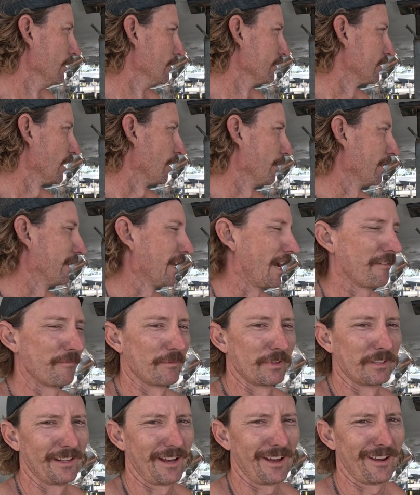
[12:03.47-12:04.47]
So we gave them
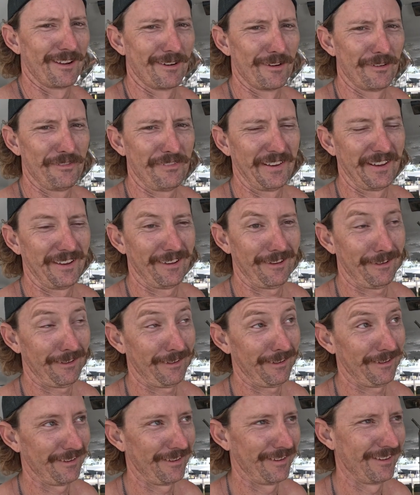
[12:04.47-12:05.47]
the day off.
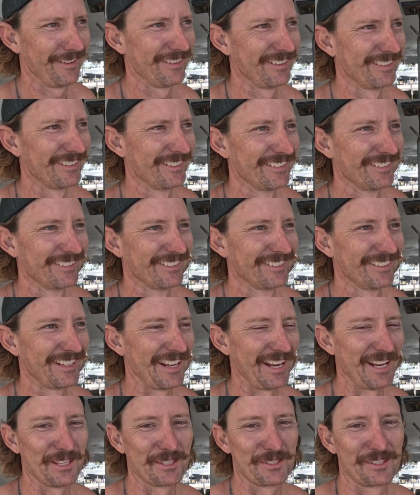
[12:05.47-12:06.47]

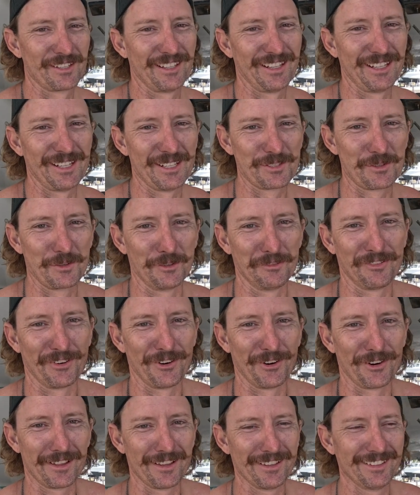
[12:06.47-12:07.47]
it is Good
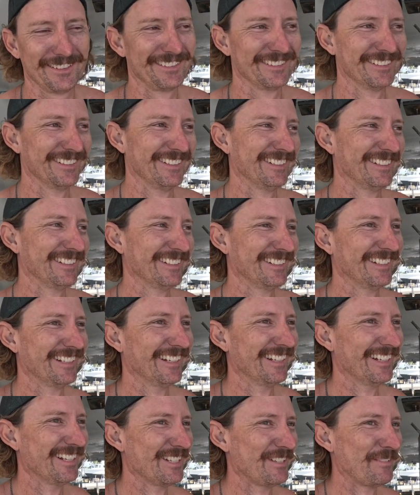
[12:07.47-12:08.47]
Friday,
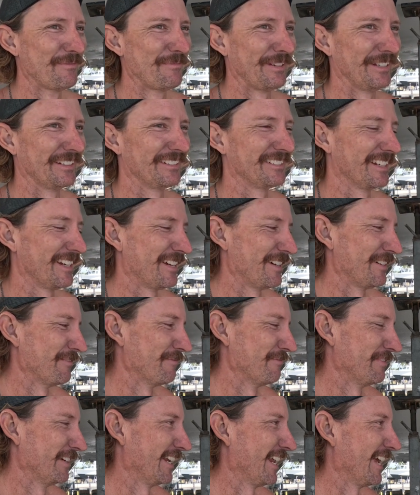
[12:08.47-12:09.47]
but
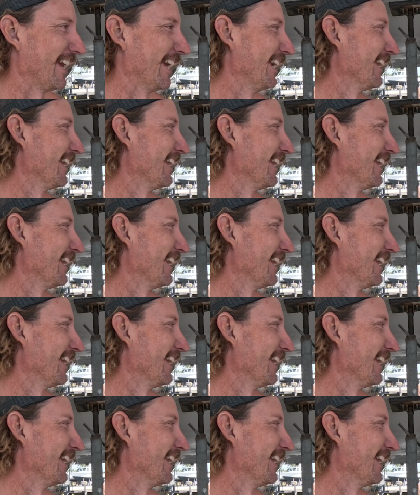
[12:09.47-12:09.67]
yeah,